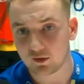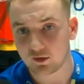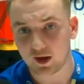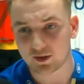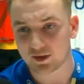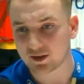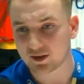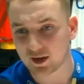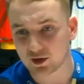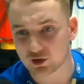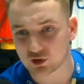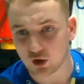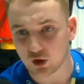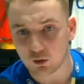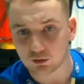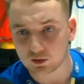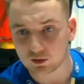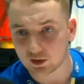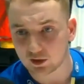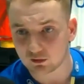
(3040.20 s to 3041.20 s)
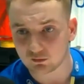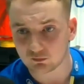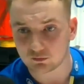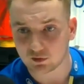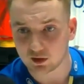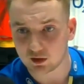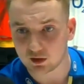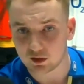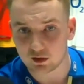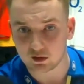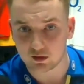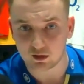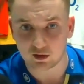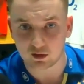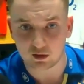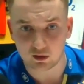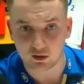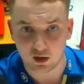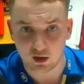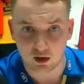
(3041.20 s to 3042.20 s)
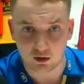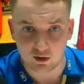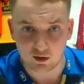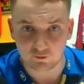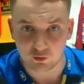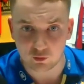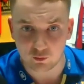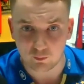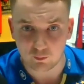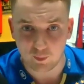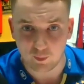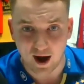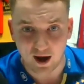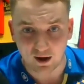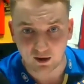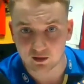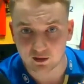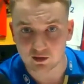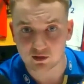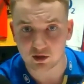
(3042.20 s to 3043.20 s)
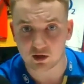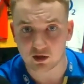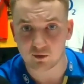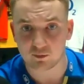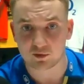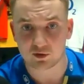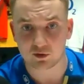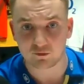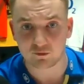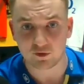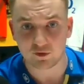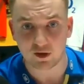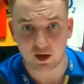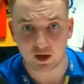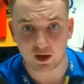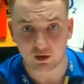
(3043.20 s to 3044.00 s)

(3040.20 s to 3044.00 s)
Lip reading: think they're just holding the RFU back in terms of their